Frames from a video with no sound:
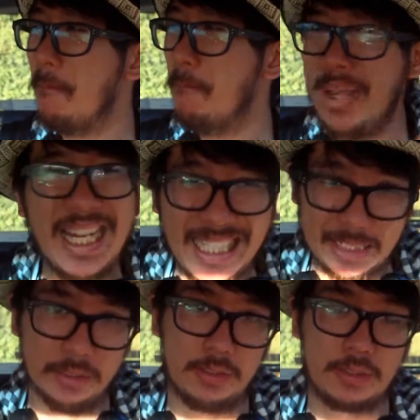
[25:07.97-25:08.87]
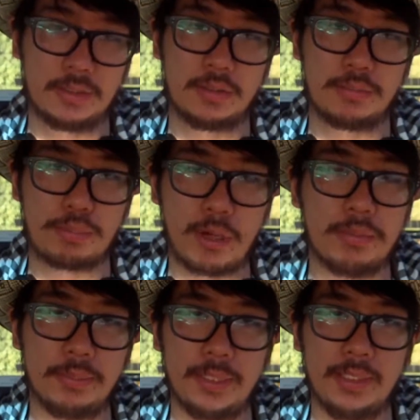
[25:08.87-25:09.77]
Millions,
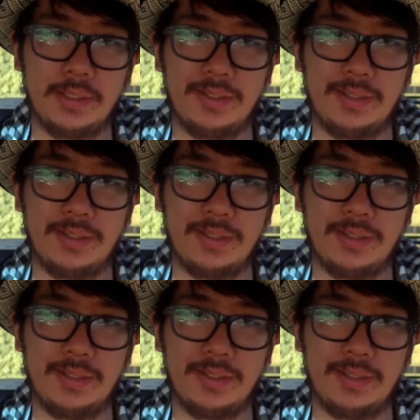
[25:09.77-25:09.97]
probably.